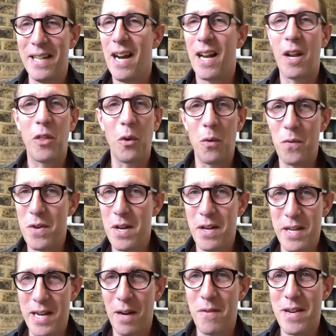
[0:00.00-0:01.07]
And I thought, you
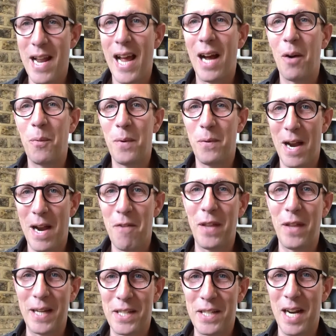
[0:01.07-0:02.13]
know, now everything
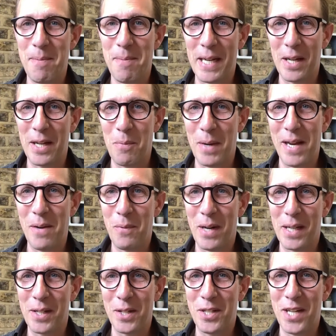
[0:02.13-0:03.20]
is going to be good. We're in
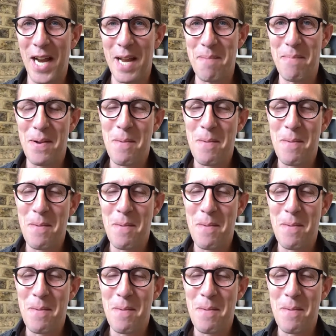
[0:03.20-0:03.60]
good shape.